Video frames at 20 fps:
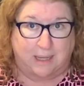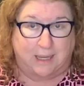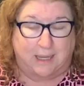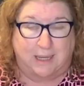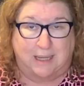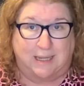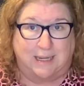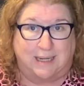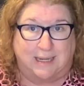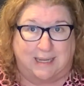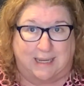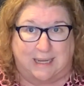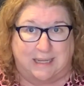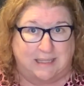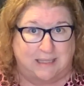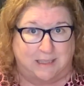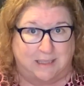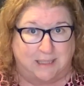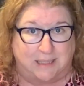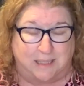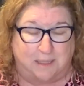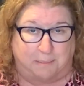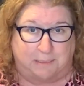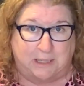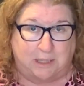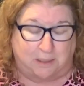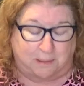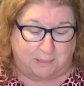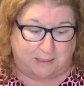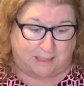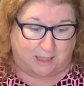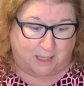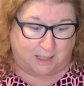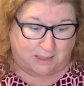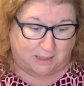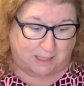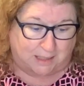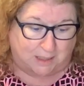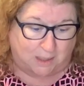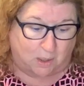any case, he didn't appear to be
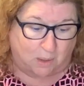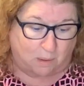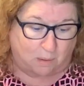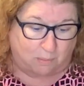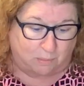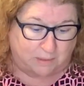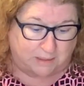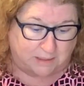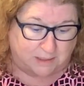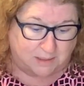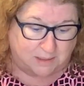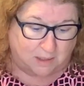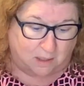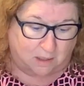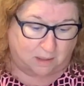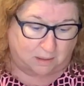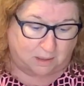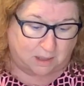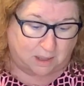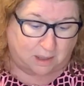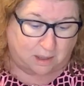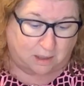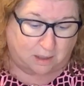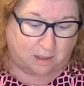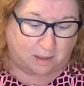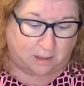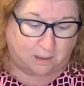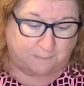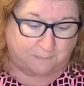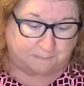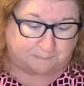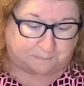at home when this all occurred.